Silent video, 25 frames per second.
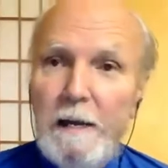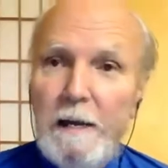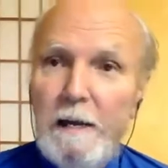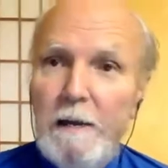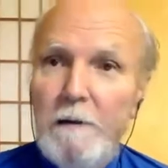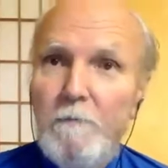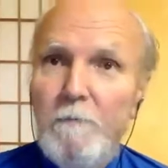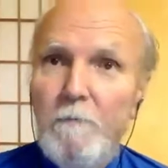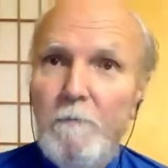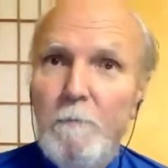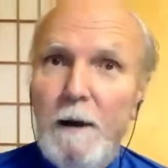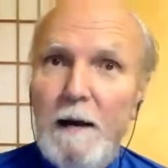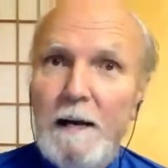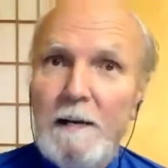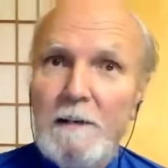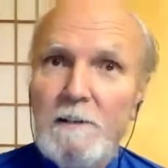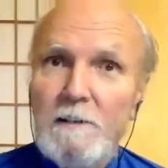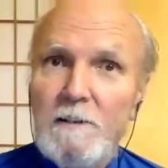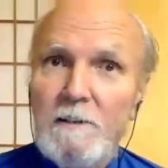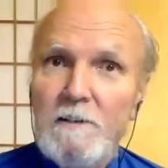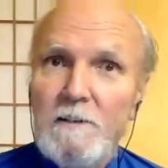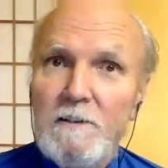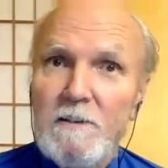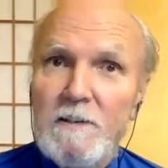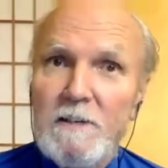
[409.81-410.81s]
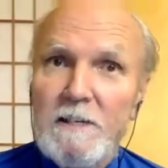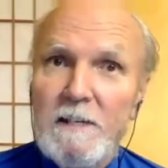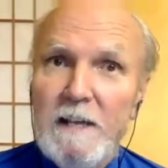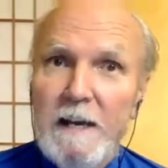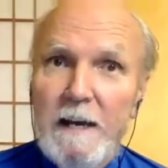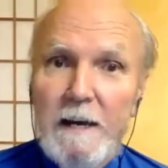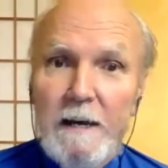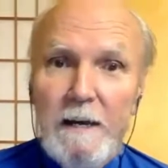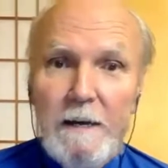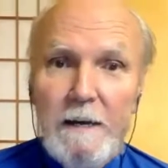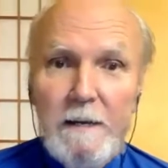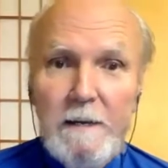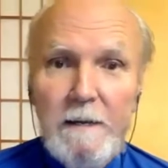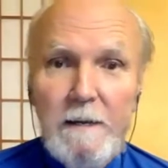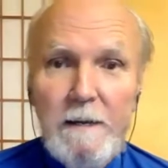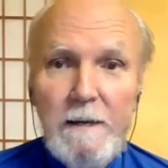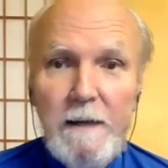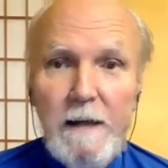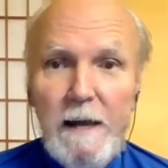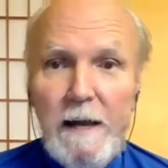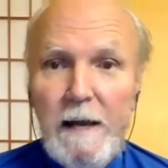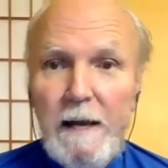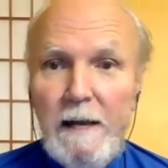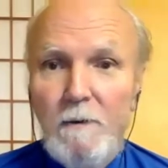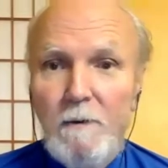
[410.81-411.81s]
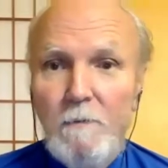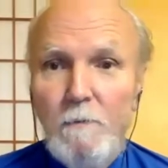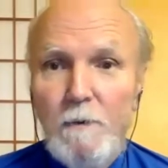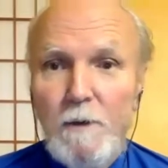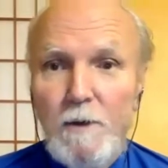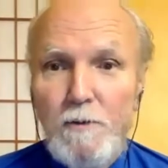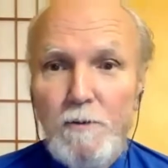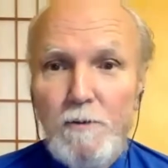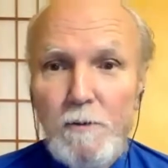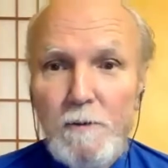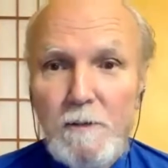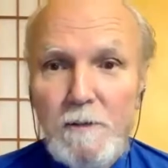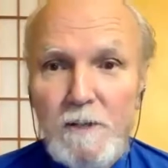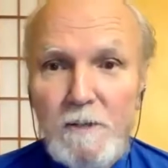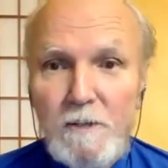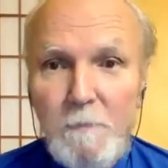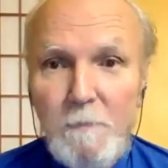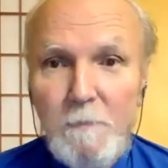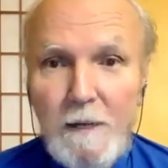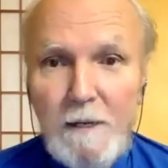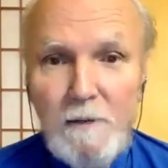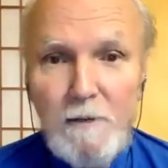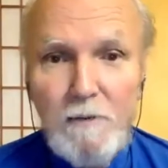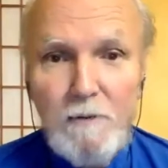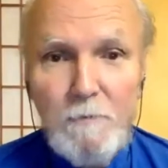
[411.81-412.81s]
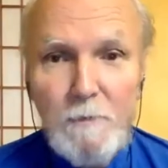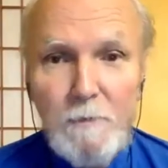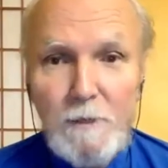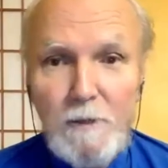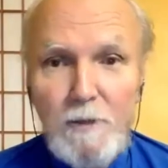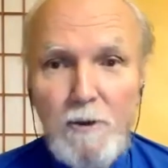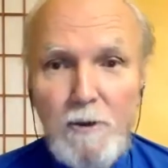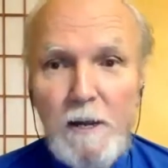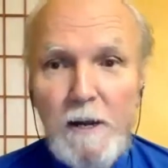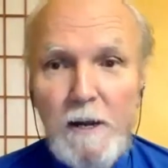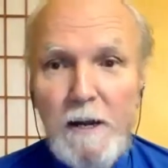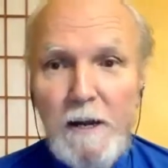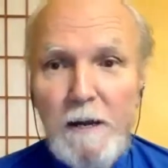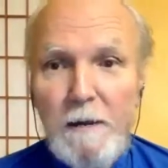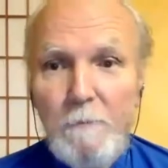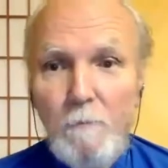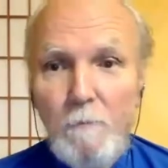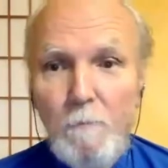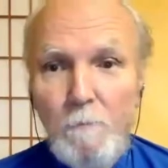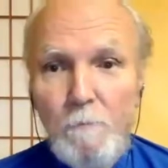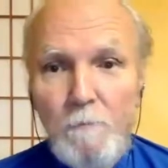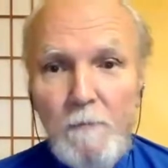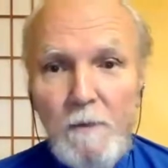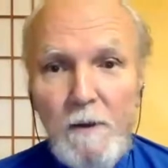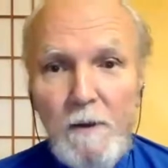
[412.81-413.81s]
if Master said that we shouldn't spend too much time,